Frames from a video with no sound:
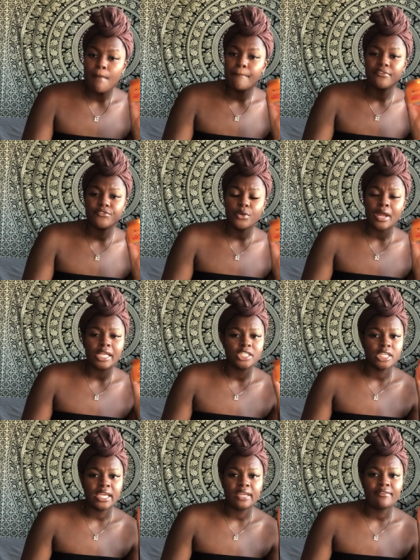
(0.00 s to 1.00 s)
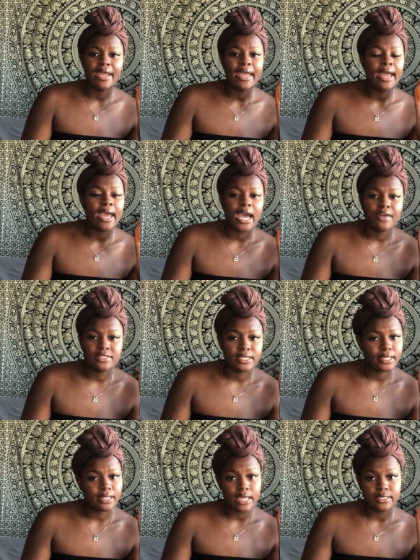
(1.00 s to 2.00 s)
Before I shave, I have to
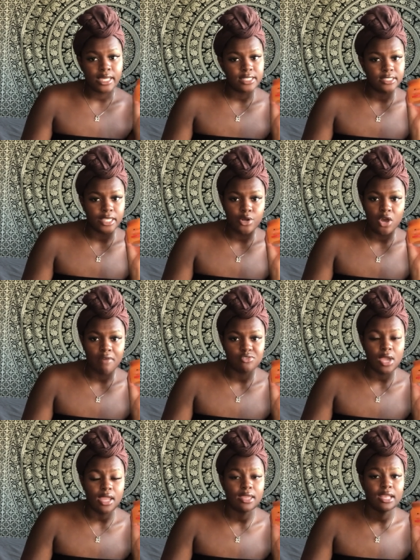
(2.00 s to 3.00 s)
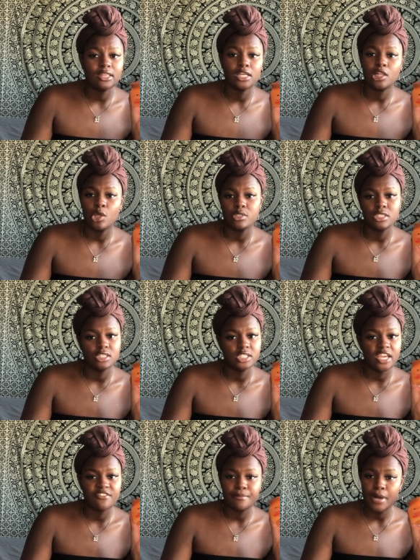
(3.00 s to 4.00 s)
get that dead skin off so I can get the closest
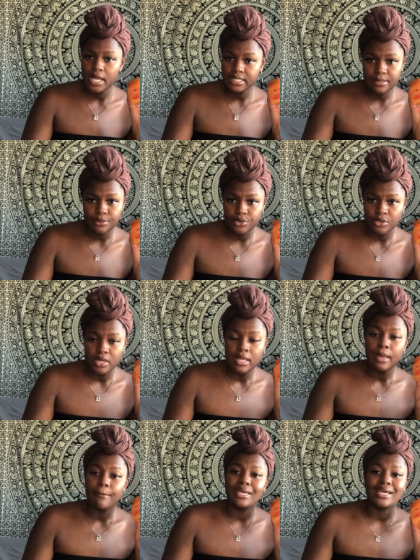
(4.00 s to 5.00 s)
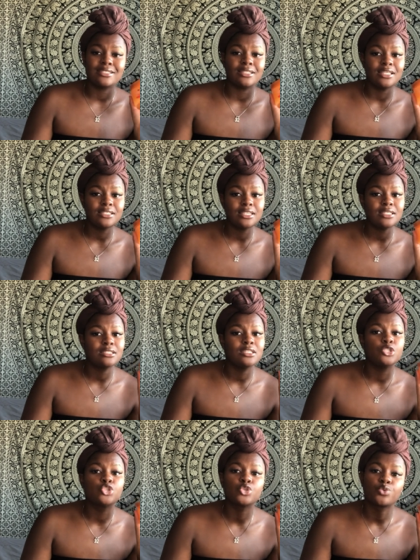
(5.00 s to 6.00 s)
shave possible, because this is
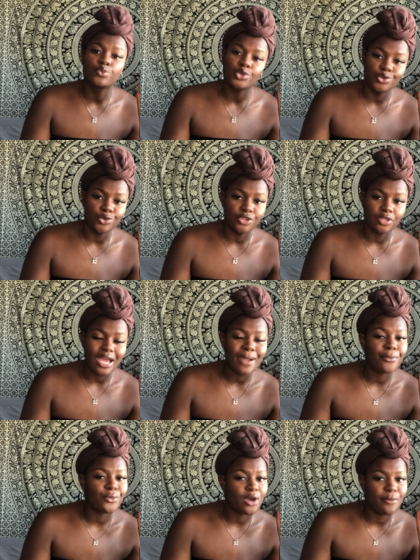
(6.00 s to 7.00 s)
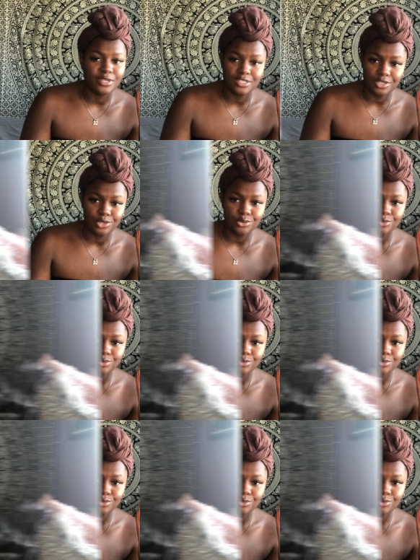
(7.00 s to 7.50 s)
the truth, I promise you.